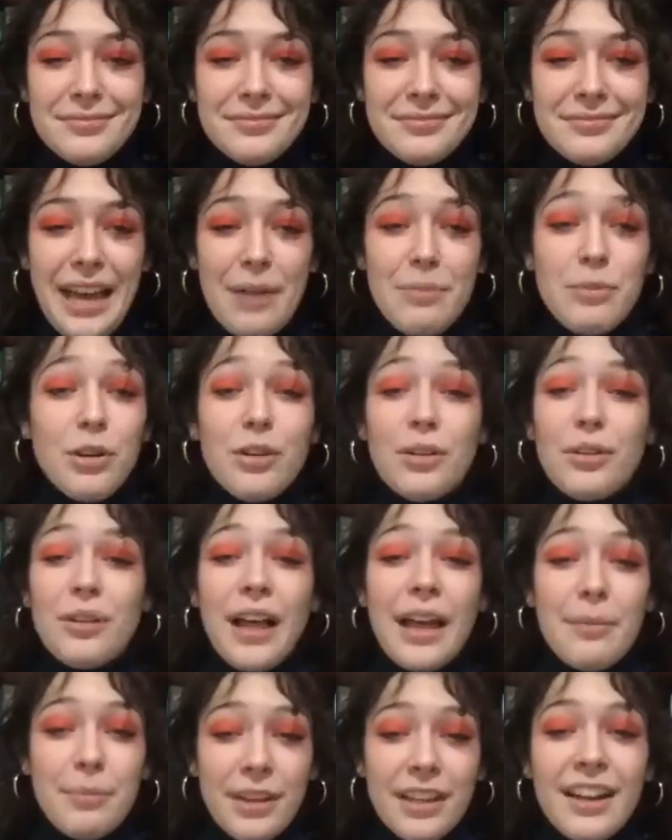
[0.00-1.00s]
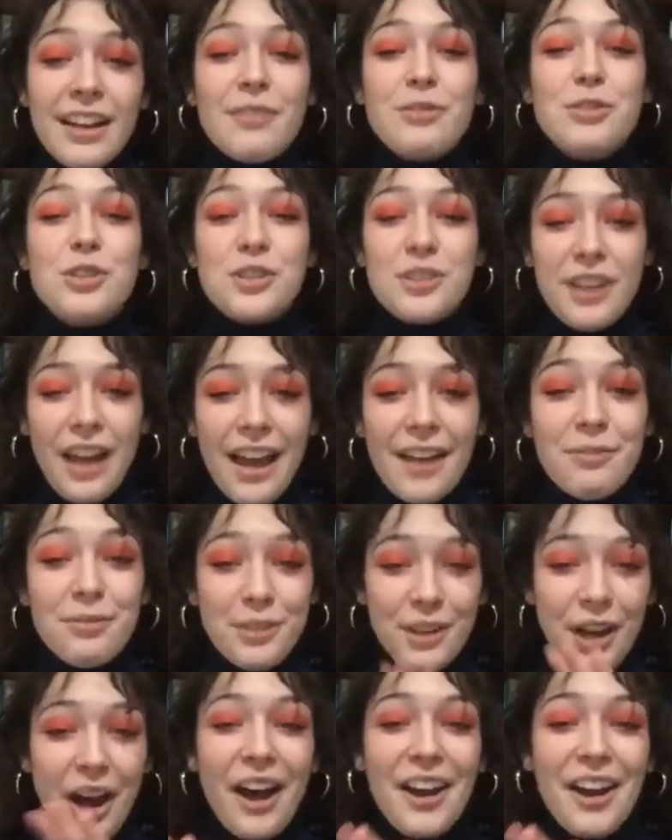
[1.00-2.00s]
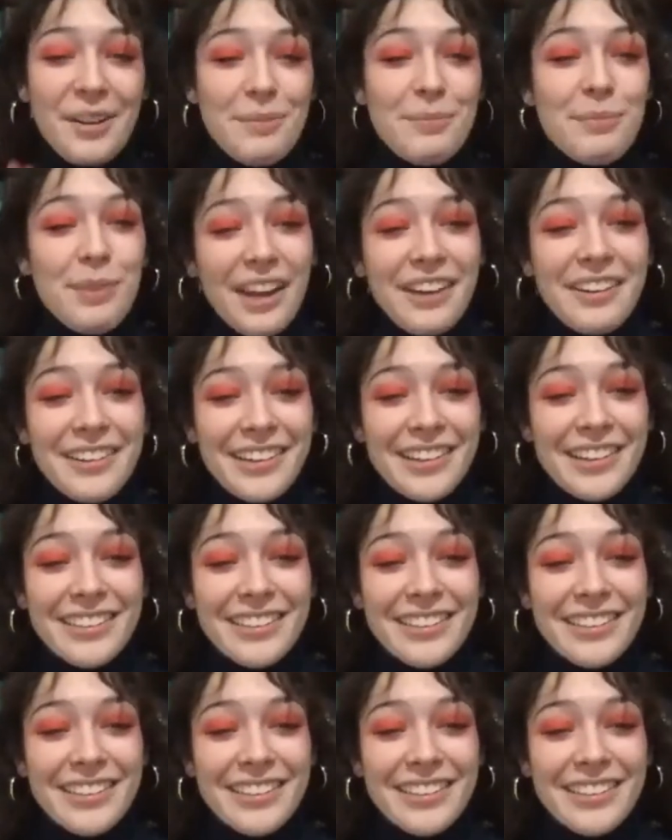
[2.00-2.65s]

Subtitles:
I know. I mean, I've gotten better.